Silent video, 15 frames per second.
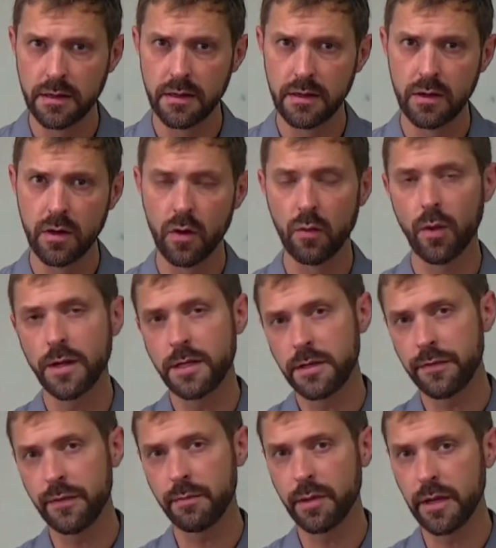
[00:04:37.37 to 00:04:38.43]
or what
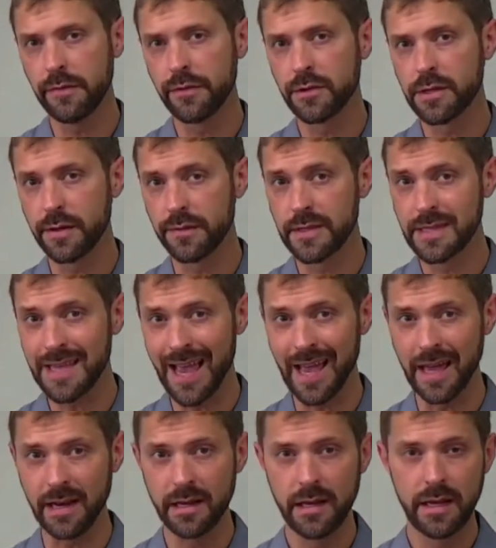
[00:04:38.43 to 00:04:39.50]
different believers have said
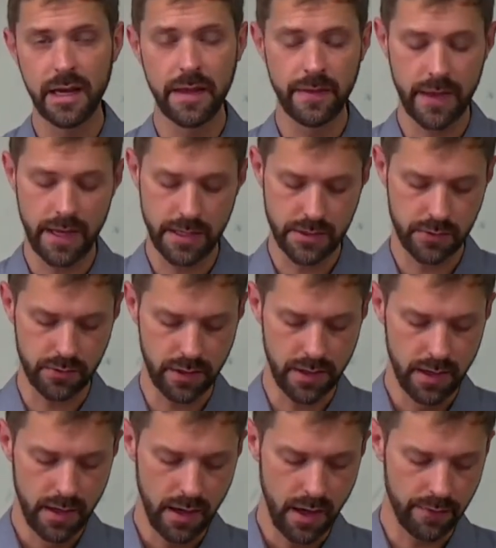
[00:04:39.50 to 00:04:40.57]
in the history
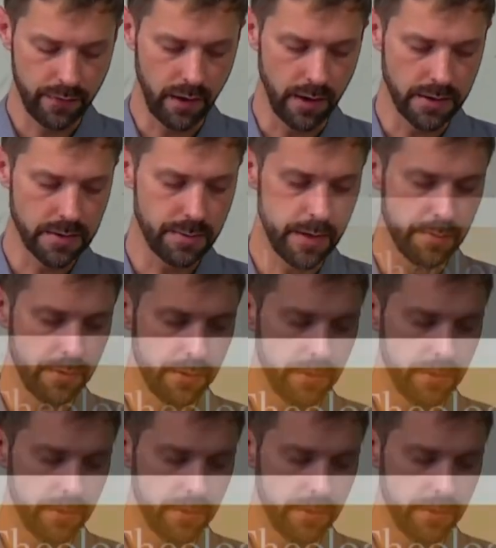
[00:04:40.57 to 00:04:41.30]
of God's people.